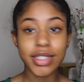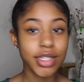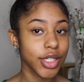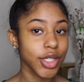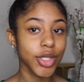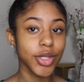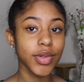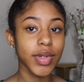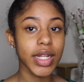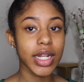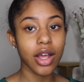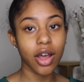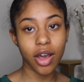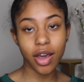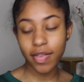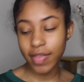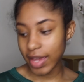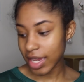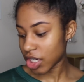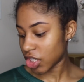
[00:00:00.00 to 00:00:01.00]
glued and
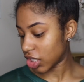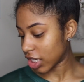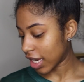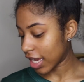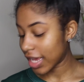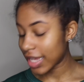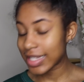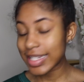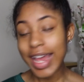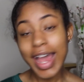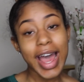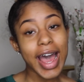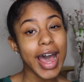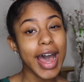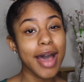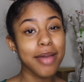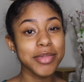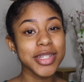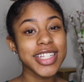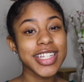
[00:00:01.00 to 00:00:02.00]
all that jazz,
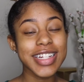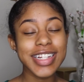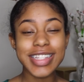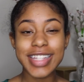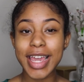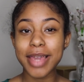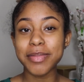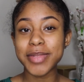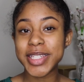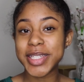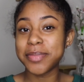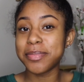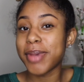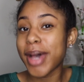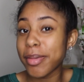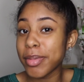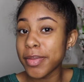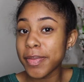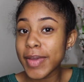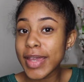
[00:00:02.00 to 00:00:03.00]
I'm just going to take me some
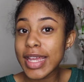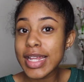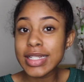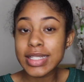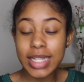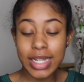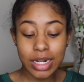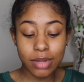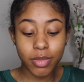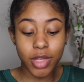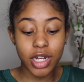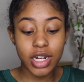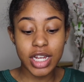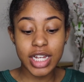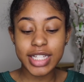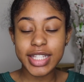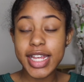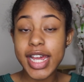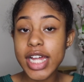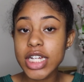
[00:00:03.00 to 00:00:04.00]
bobby pins and I'm going to
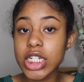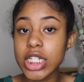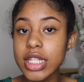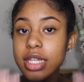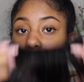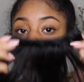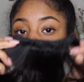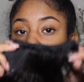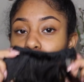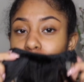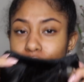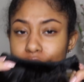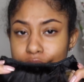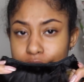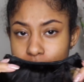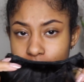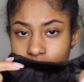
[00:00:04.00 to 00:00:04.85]
attach them to